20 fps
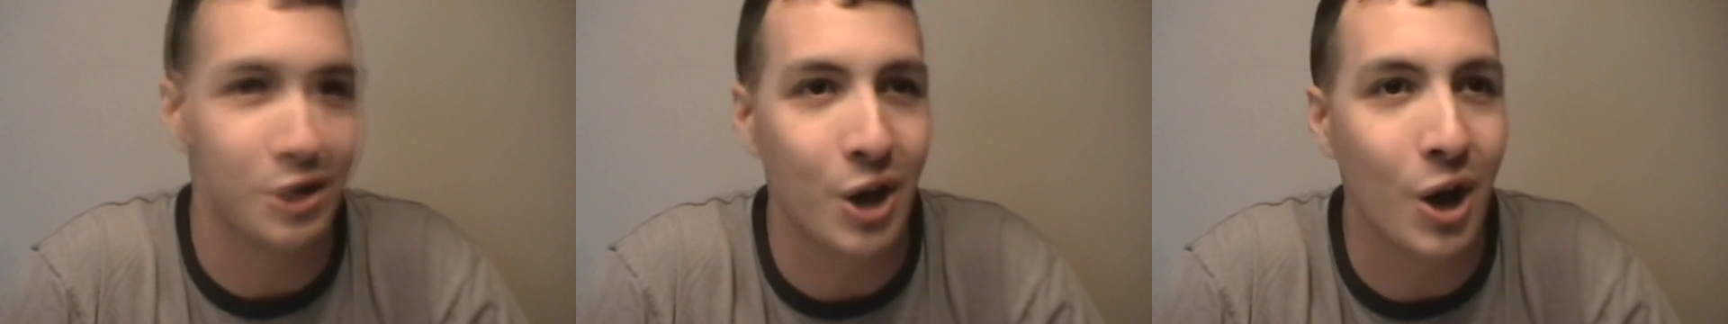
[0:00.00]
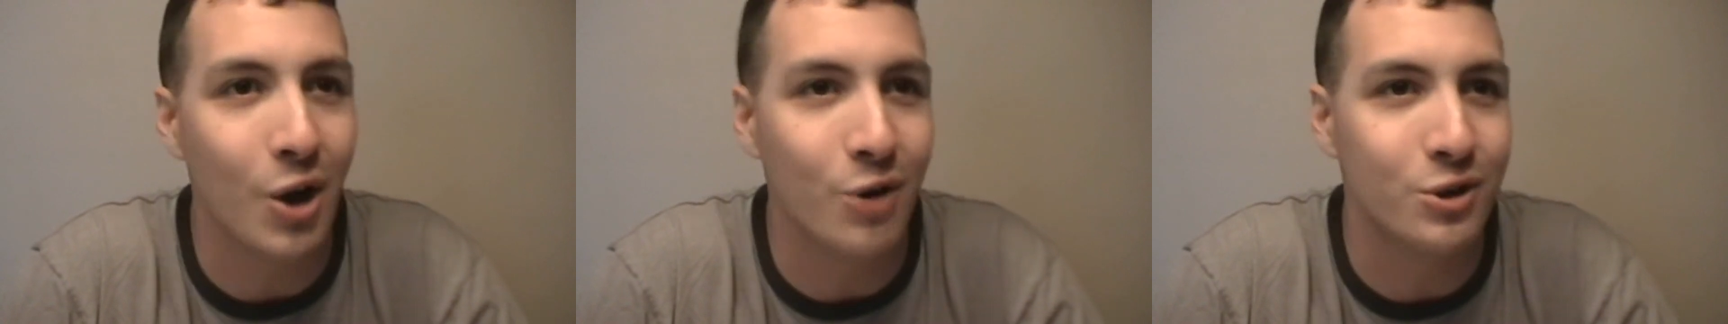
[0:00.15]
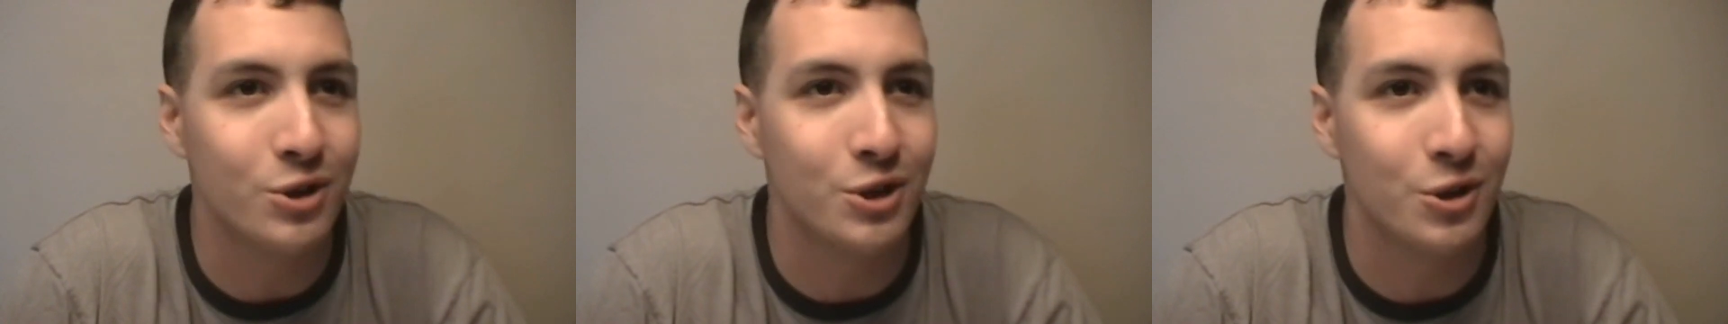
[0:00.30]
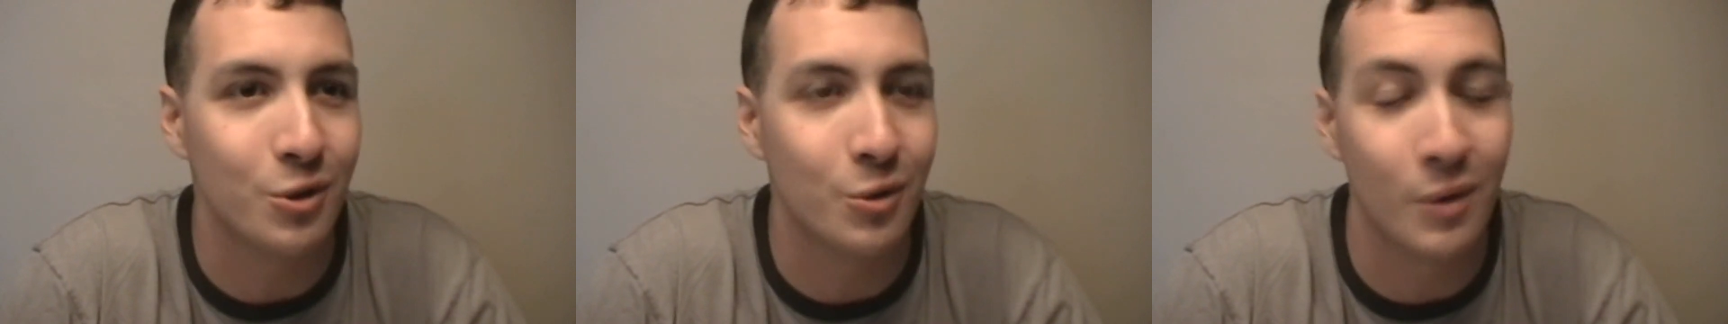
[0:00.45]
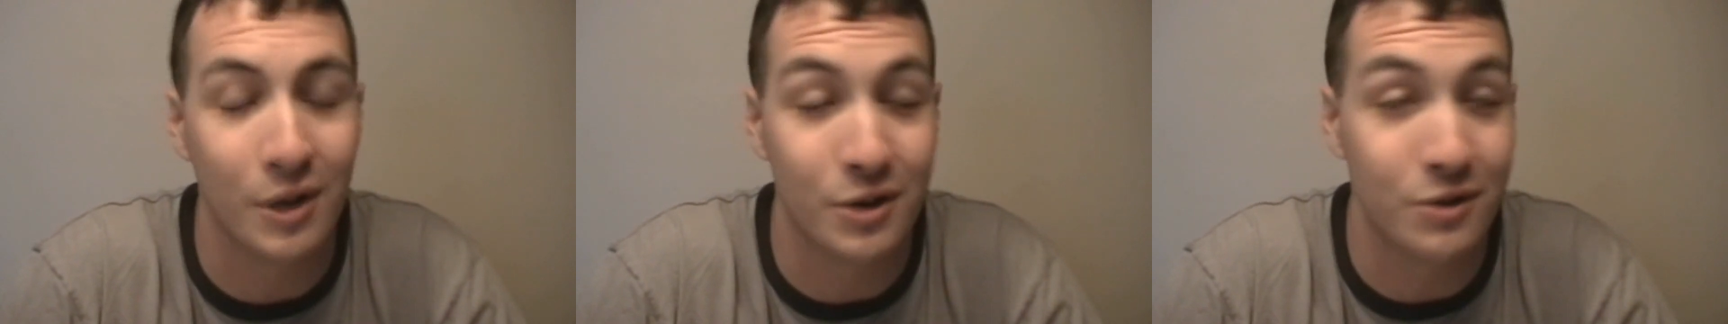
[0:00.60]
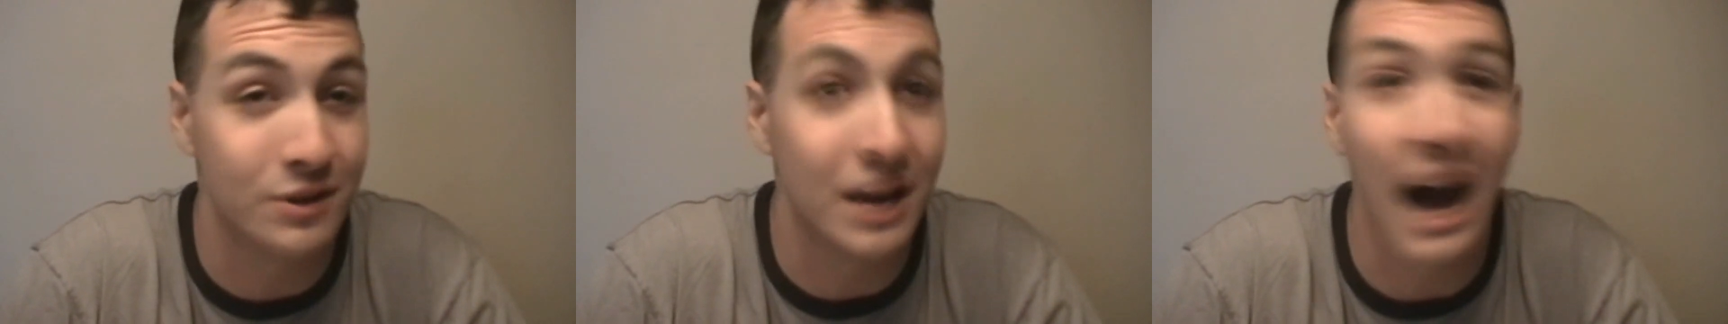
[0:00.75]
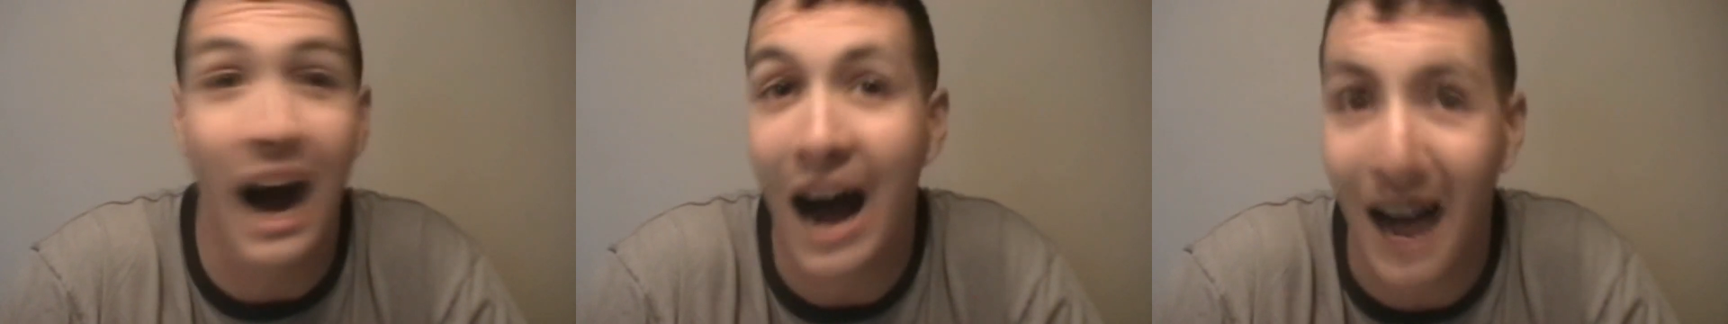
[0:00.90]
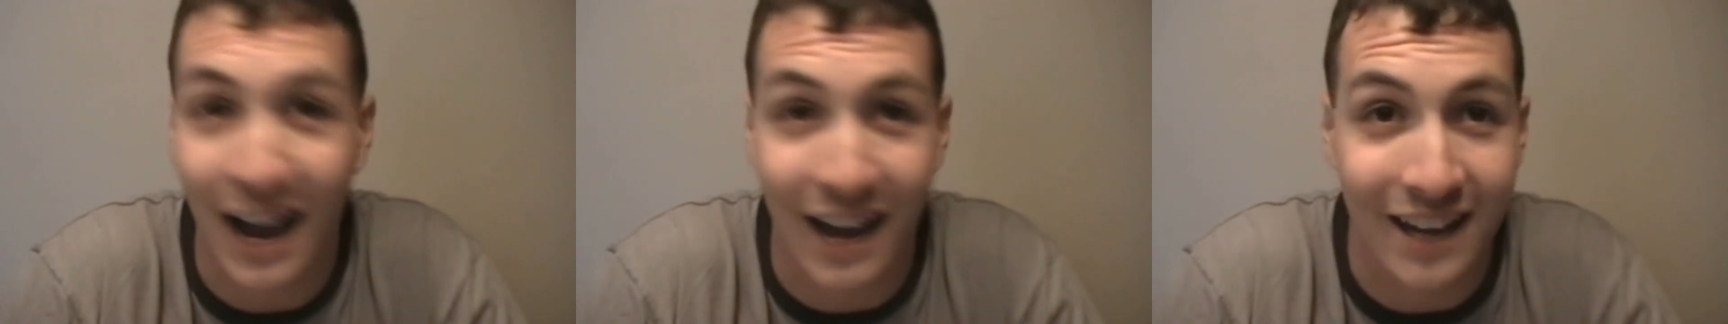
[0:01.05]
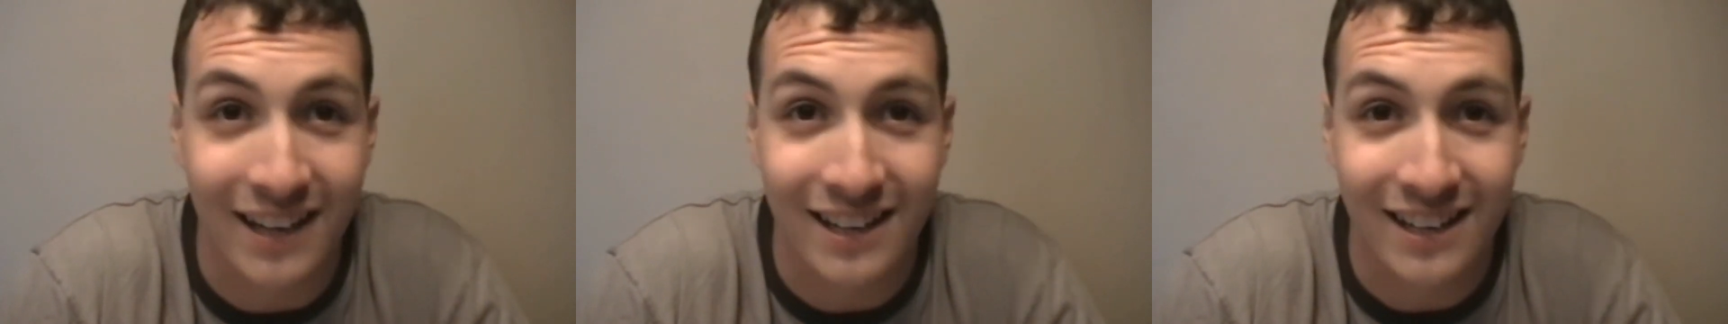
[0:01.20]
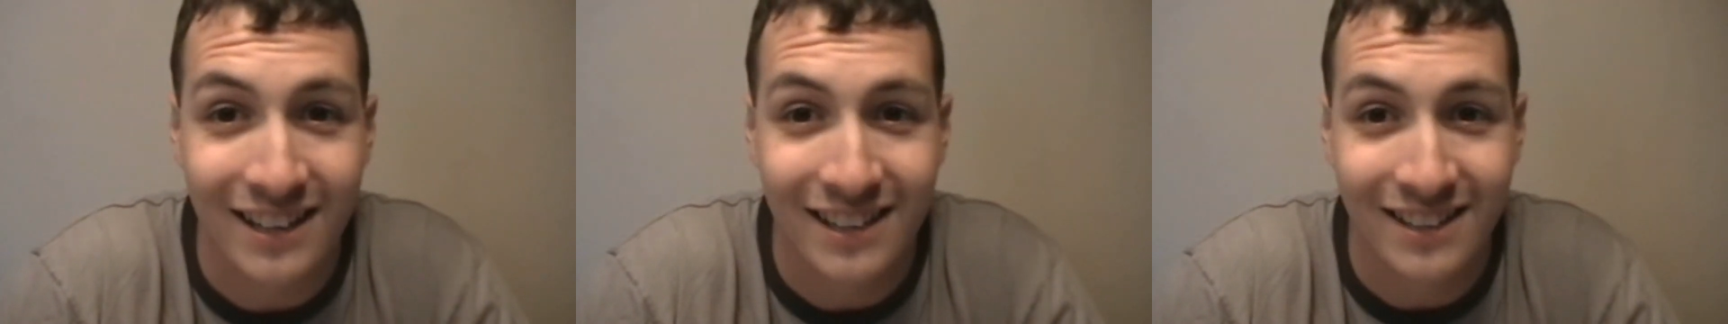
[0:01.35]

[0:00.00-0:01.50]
go to when you die?